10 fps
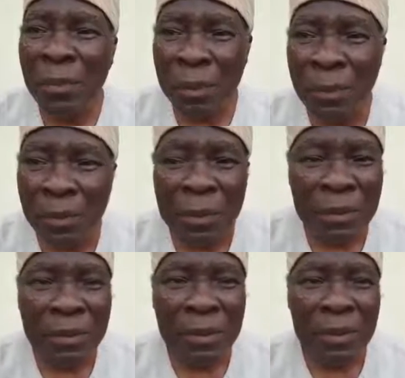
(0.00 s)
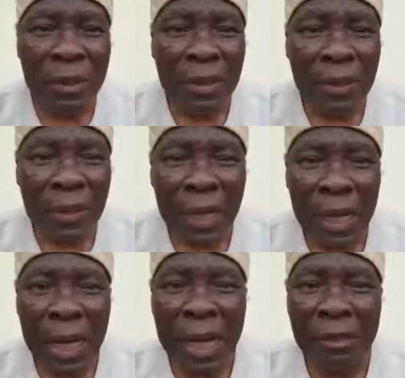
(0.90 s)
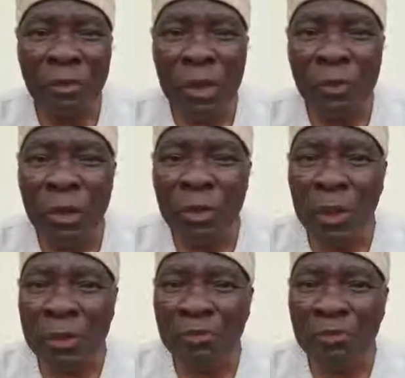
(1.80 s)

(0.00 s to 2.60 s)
people. And we want to